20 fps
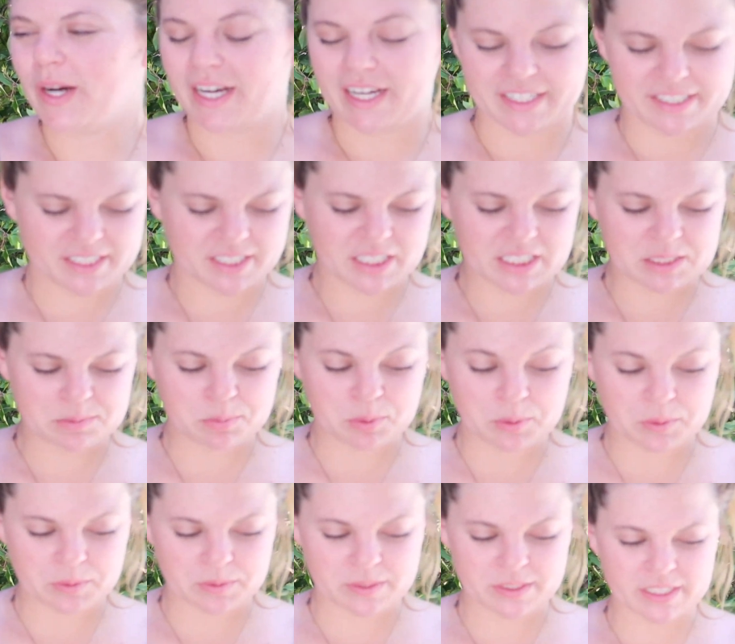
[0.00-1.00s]
I just
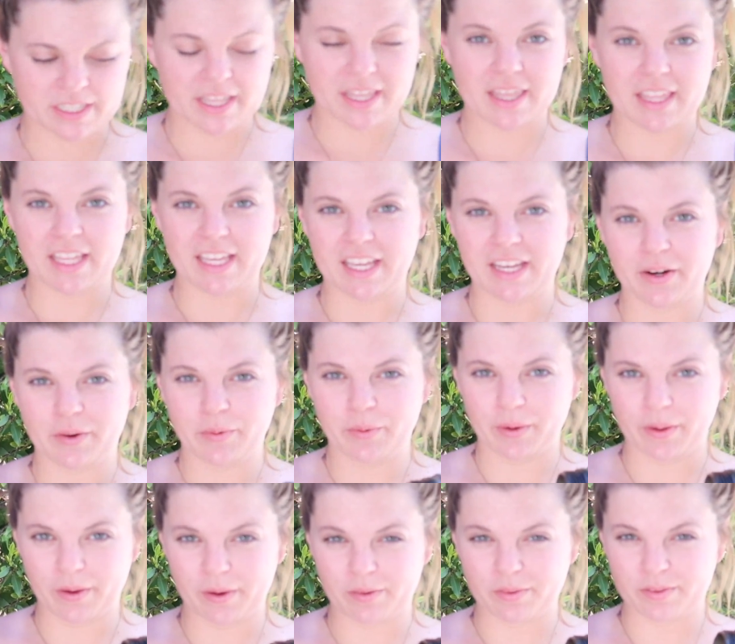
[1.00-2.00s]
pulled the
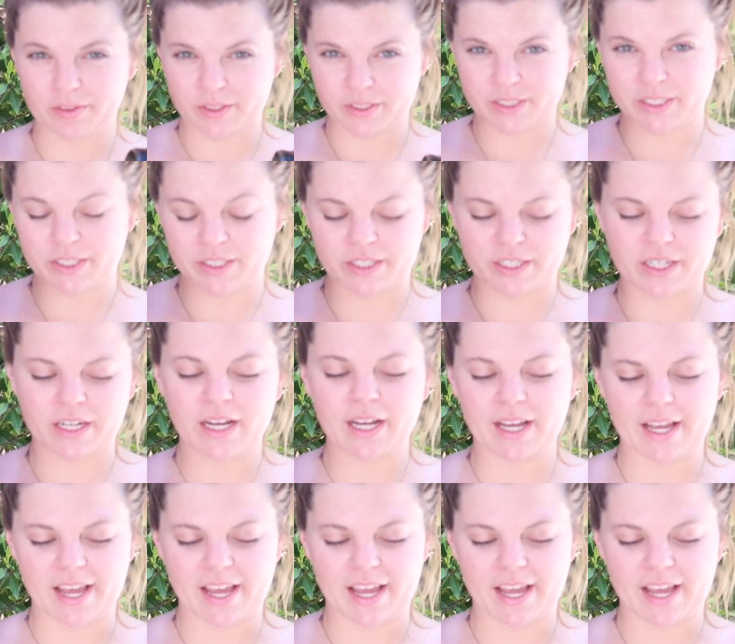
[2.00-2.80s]
oil filter